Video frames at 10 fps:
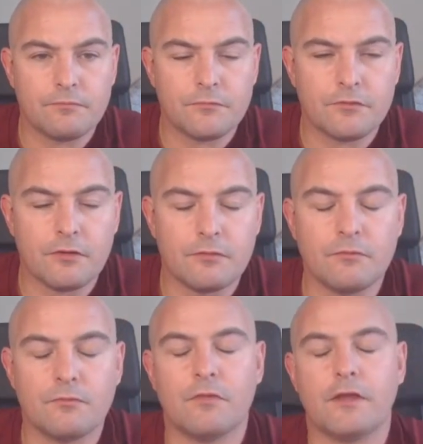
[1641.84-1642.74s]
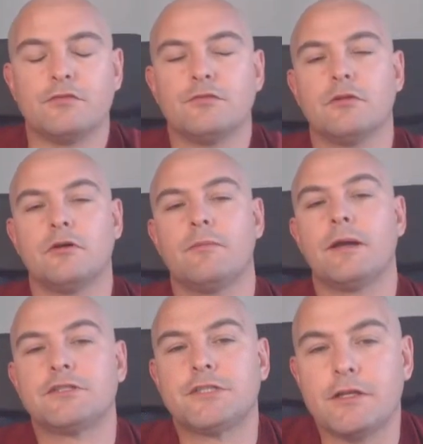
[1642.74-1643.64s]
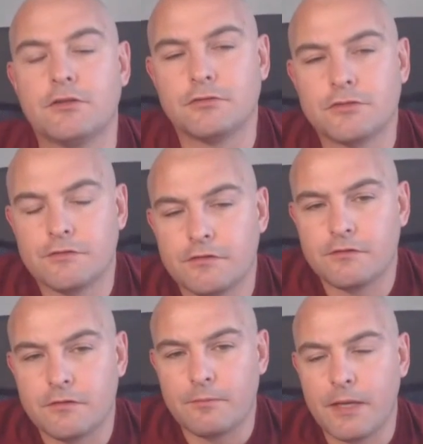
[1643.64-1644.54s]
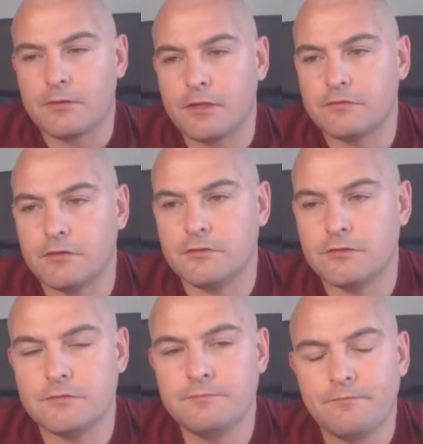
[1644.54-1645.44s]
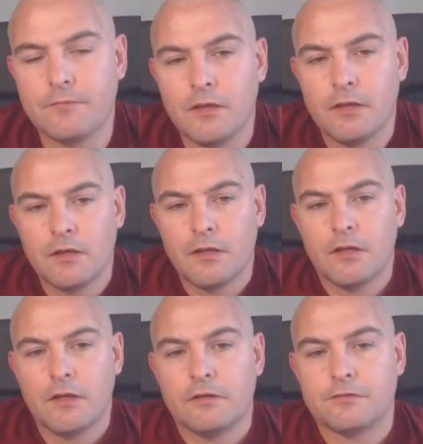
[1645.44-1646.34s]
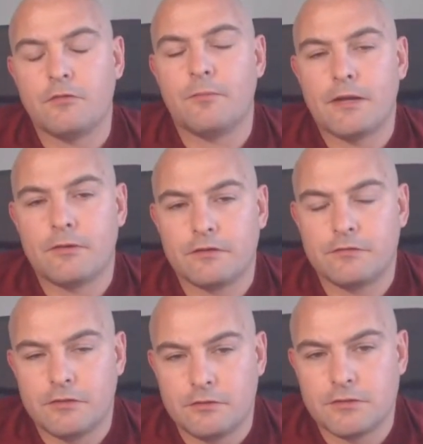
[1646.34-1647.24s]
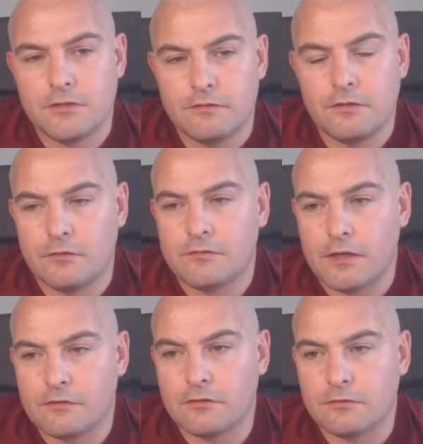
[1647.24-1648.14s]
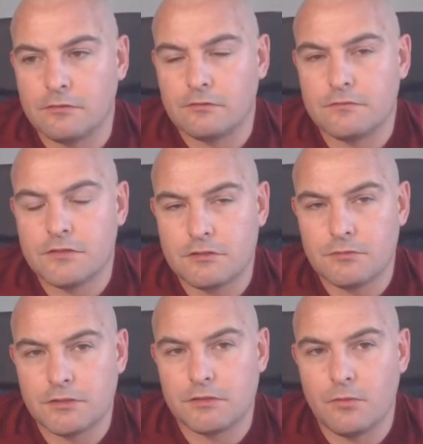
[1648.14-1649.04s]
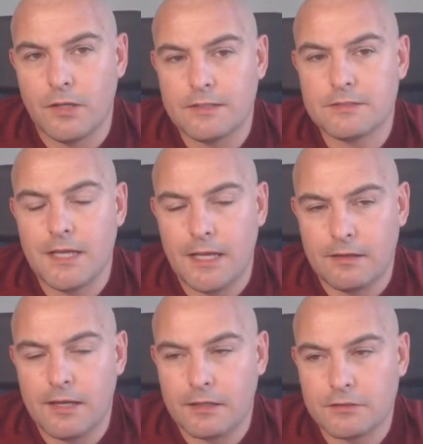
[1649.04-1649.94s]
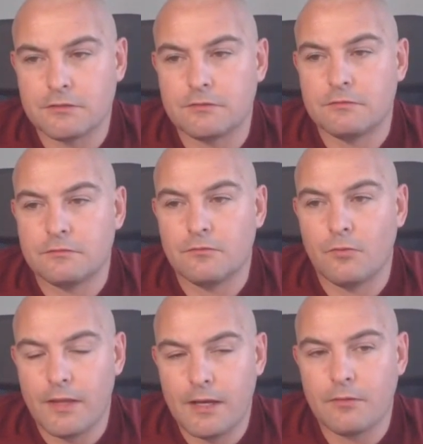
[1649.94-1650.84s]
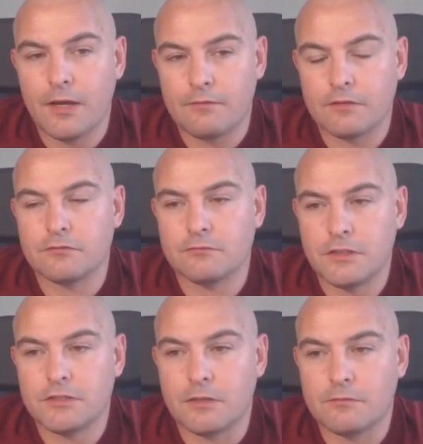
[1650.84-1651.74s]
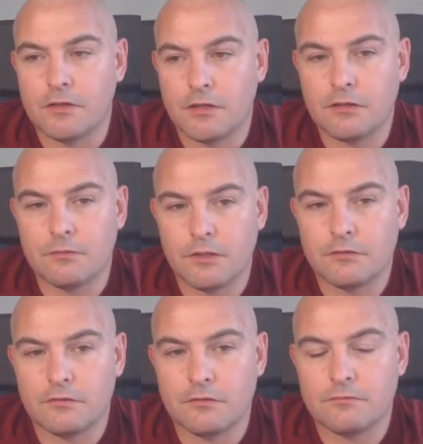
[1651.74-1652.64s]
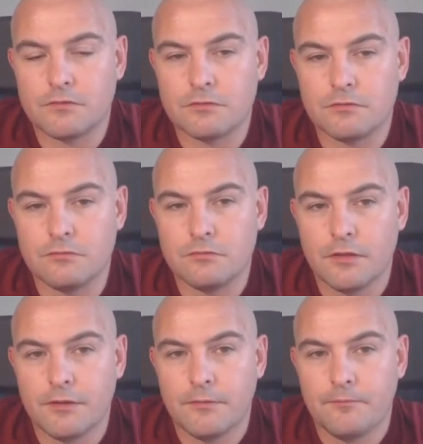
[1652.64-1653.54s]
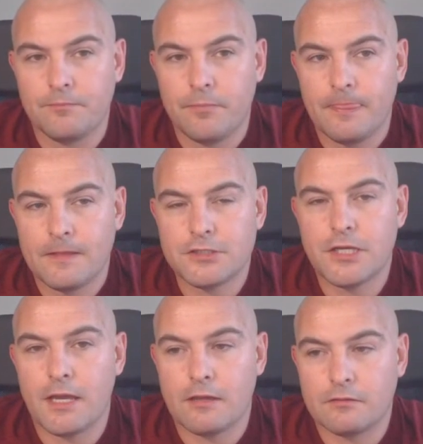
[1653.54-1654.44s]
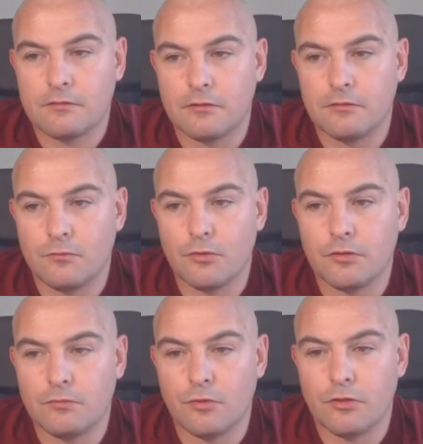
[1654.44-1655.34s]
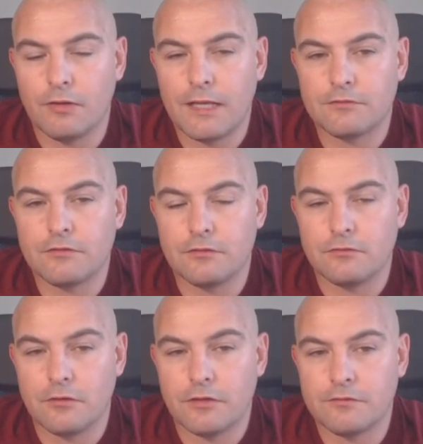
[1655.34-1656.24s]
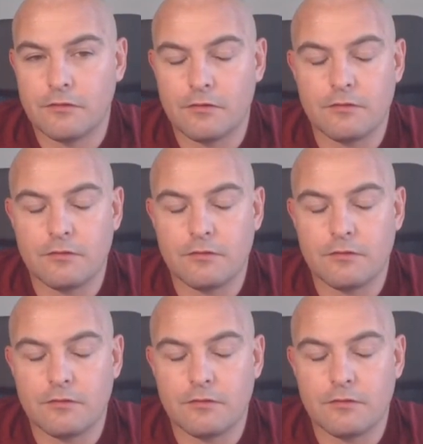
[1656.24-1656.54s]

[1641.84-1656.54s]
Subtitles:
So they talk a lot about shared consciousness and empowered execution. So empowered execution is, tactical situational awareness and action without having to reach up to higher command to check on what you're allowed to do, right? So